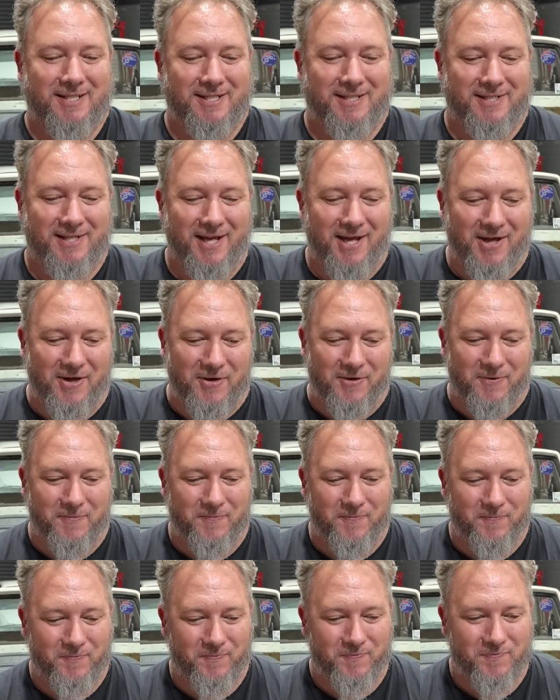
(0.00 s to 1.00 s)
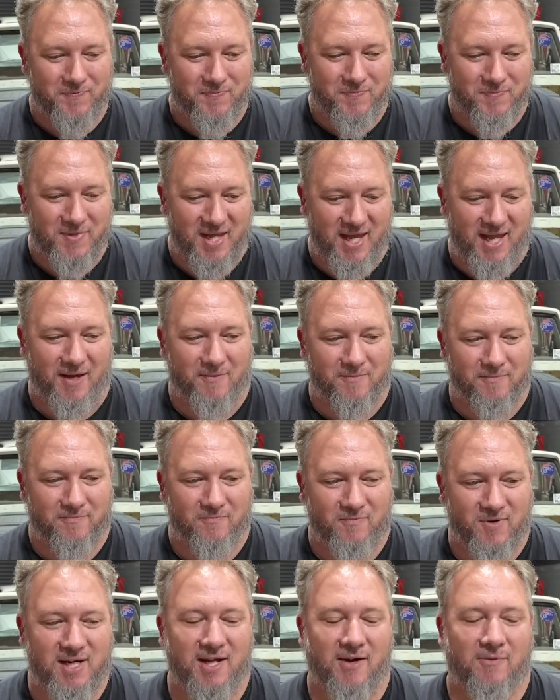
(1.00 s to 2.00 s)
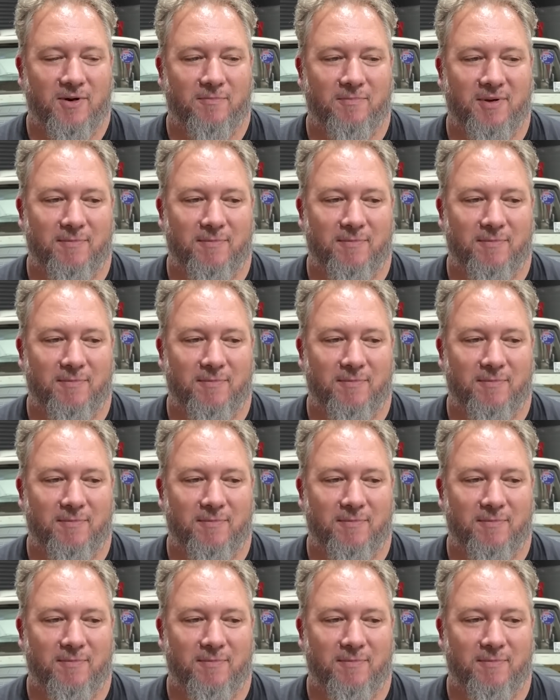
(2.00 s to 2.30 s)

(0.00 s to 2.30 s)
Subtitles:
So, yeah, we don't want to